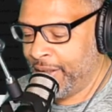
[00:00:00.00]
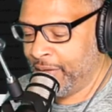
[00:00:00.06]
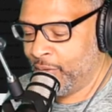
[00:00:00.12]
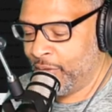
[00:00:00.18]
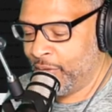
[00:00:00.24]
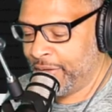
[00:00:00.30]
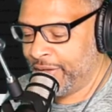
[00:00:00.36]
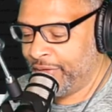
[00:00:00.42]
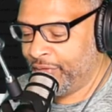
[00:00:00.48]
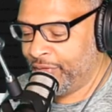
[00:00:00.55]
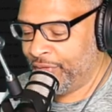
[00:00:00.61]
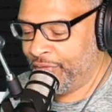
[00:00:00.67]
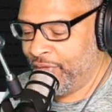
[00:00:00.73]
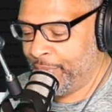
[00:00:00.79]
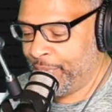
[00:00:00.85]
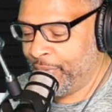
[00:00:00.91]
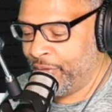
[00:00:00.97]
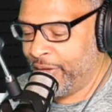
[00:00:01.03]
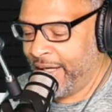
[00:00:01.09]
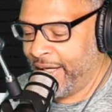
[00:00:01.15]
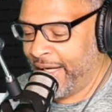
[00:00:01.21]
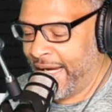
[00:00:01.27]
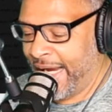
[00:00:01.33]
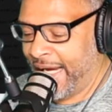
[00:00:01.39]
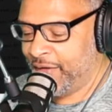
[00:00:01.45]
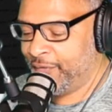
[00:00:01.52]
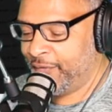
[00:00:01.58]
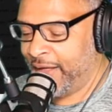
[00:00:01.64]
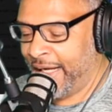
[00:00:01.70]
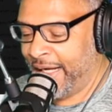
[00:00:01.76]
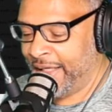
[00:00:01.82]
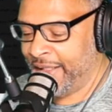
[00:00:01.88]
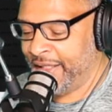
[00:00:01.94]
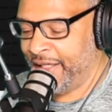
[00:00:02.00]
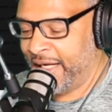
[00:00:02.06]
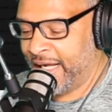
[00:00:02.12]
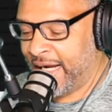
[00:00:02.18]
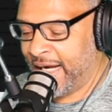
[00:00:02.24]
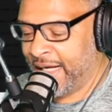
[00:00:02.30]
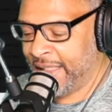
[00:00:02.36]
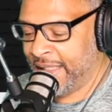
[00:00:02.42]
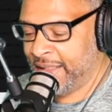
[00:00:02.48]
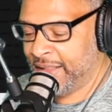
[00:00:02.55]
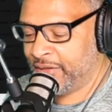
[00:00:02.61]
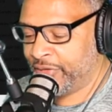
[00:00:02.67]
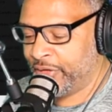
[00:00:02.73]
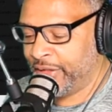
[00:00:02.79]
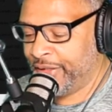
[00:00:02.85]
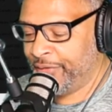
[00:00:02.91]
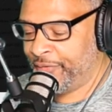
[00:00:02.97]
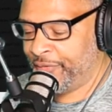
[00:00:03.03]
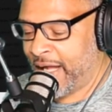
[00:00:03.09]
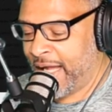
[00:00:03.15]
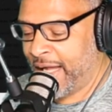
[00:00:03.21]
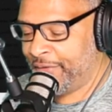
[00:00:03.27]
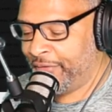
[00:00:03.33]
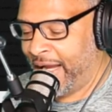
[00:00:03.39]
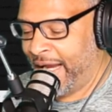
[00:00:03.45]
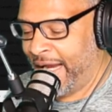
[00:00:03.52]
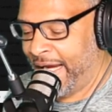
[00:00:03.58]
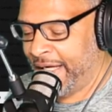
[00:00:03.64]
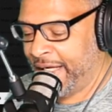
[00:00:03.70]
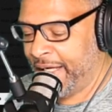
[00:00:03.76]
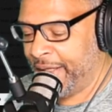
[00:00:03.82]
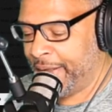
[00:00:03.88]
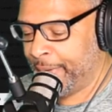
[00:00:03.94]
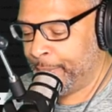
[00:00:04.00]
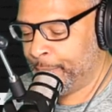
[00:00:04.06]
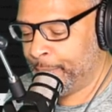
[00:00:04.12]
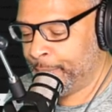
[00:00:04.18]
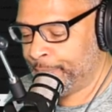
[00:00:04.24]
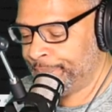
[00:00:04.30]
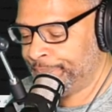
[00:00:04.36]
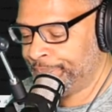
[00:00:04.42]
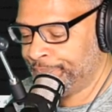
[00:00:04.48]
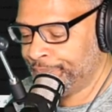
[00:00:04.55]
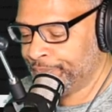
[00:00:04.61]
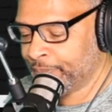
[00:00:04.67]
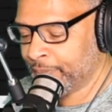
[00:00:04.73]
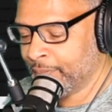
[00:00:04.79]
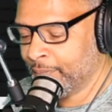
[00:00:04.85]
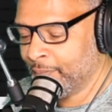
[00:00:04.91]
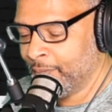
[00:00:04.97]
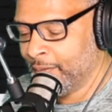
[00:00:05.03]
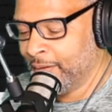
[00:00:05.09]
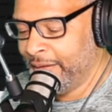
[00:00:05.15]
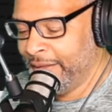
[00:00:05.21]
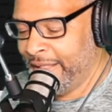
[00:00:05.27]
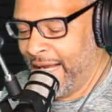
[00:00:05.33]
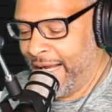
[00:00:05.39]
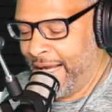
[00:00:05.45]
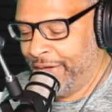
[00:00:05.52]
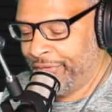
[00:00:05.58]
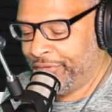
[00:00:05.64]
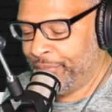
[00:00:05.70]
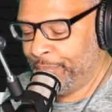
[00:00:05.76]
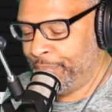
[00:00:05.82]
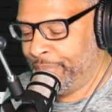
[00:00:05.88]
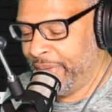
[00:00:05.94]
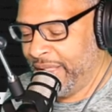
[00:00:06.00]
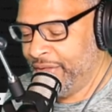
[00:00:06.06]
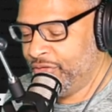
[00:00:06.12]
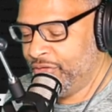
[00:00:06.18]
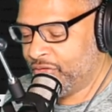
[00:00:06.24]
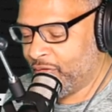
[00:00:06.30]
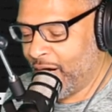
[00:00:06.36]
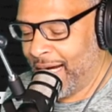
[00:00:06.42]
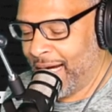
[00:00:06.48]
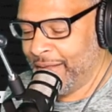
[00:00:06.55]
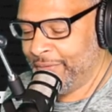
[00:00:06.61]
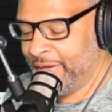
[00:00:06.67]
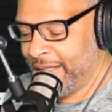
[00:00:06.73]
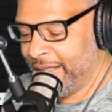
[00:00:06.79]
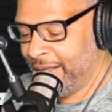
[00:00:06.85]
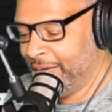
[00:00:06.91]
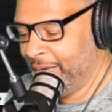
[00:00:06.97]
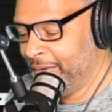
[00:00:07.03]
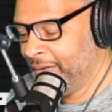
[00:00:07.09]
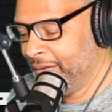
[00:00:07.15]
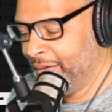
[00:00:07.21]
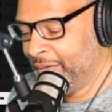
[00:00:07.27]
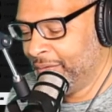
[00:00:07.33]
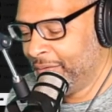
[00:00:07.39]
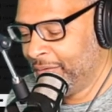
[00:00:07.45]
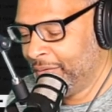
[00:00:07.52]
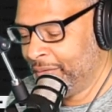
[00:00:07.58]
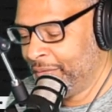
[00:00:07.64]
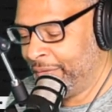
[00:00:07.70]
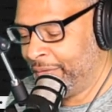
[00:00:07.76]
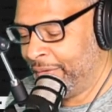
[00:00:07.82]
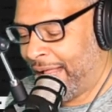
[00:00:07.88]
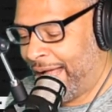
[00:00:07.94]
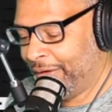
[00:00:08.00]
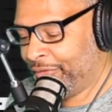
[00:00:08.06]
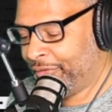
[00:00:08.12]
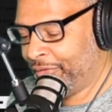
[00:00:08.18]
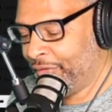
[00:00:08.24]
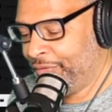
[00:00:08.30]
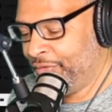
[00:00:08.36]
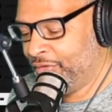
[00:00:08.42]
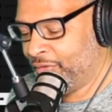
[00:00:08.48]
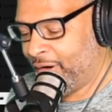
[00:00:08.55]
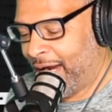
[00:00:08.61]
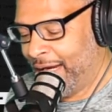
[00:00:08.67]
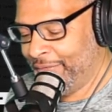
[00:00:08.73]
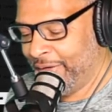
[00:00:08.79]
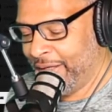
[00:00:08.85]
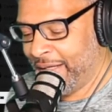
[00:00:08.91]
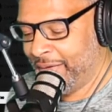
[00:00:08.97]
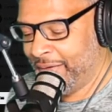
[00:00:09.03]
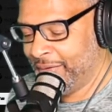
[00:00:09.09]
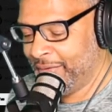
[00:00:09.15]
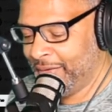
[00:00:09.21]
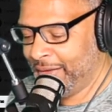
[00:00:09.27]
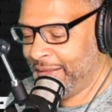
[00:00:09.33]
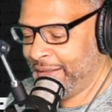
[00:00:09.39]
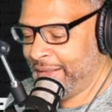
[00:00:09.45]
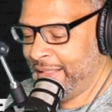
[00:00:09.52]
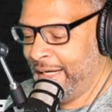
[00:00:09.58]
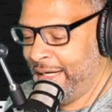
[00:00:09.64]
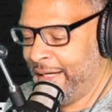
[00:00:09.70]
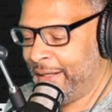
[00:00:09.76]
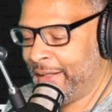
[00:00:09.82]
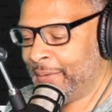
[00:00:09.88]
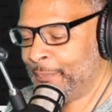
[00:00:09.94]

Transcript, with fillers: or this is February eighth at nine thirty-five a m Yes, been driving. Lots of driving. Yeah.